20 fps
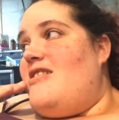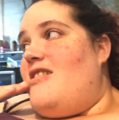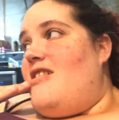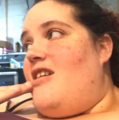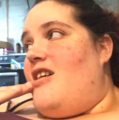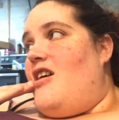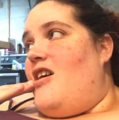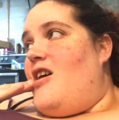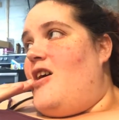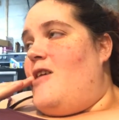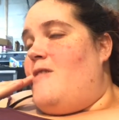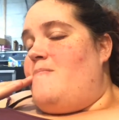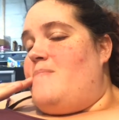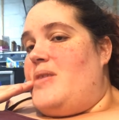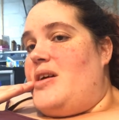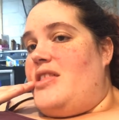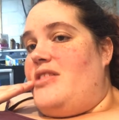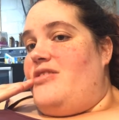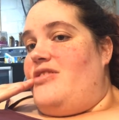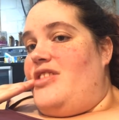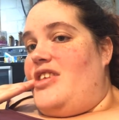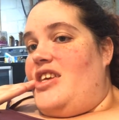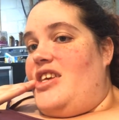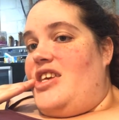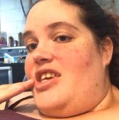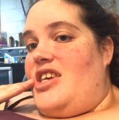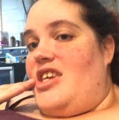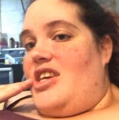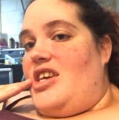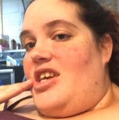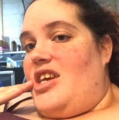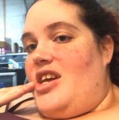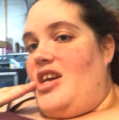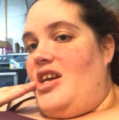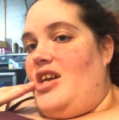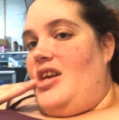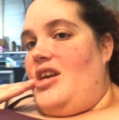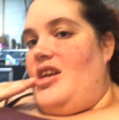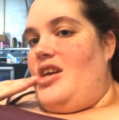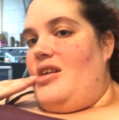Um, the
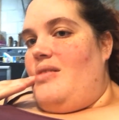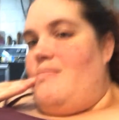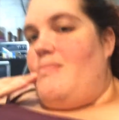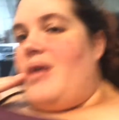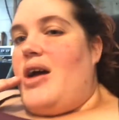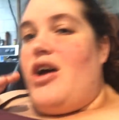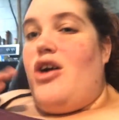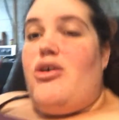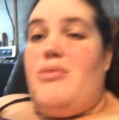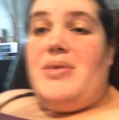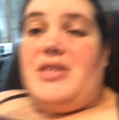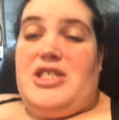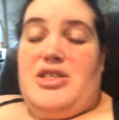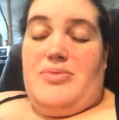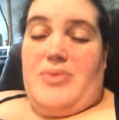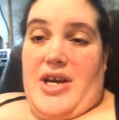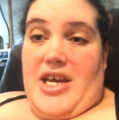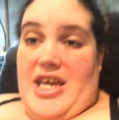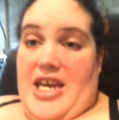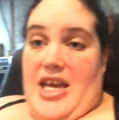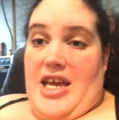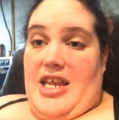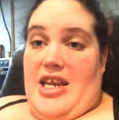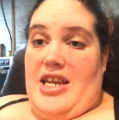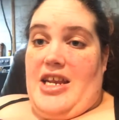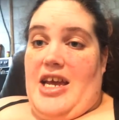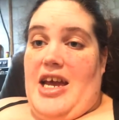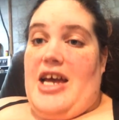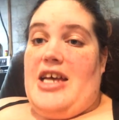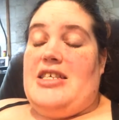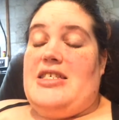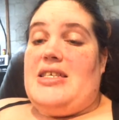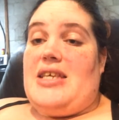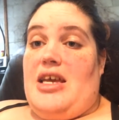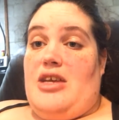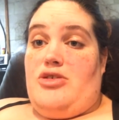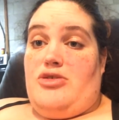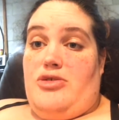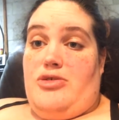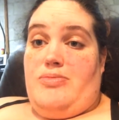My OBGYN has
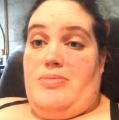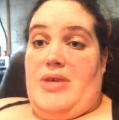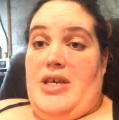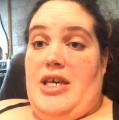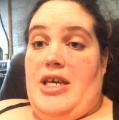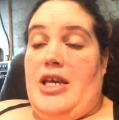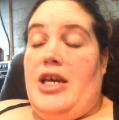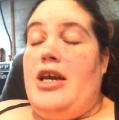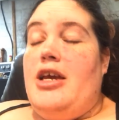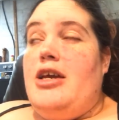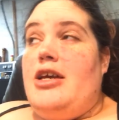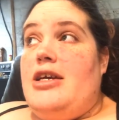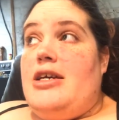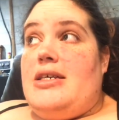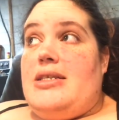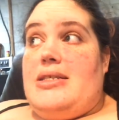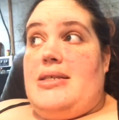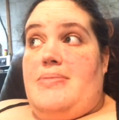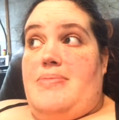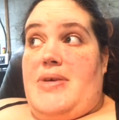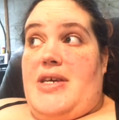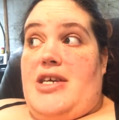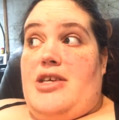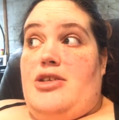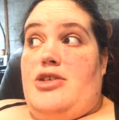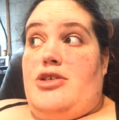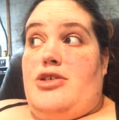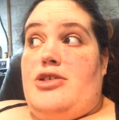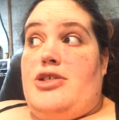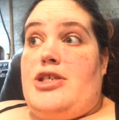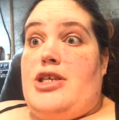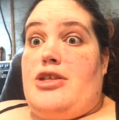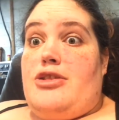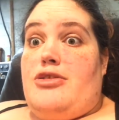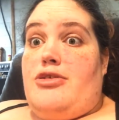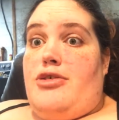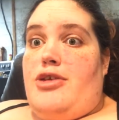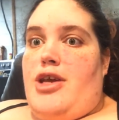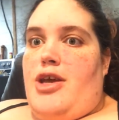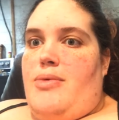scheduled me to be induced at
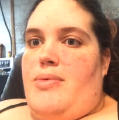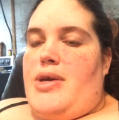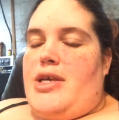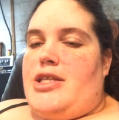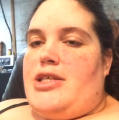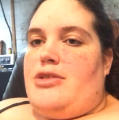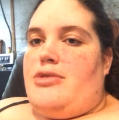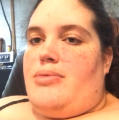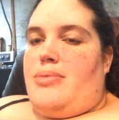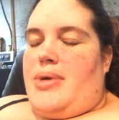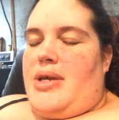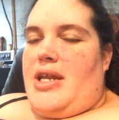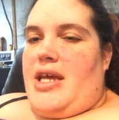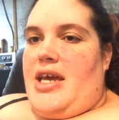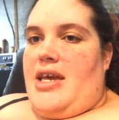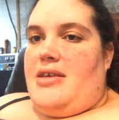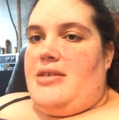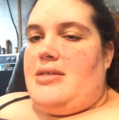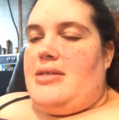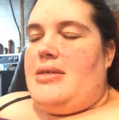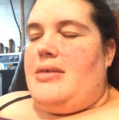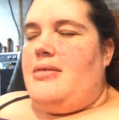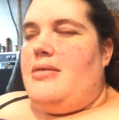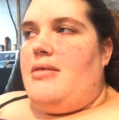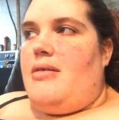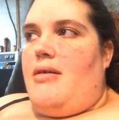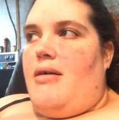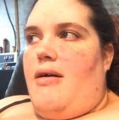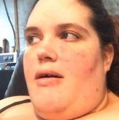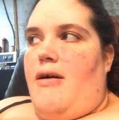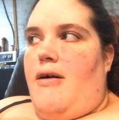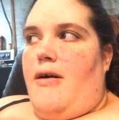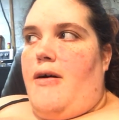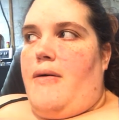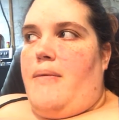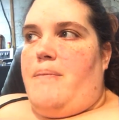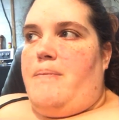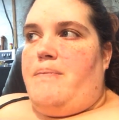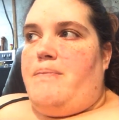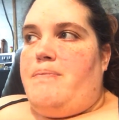38 weeks and 3 days.
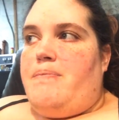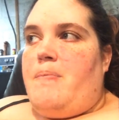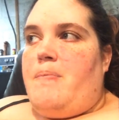Um,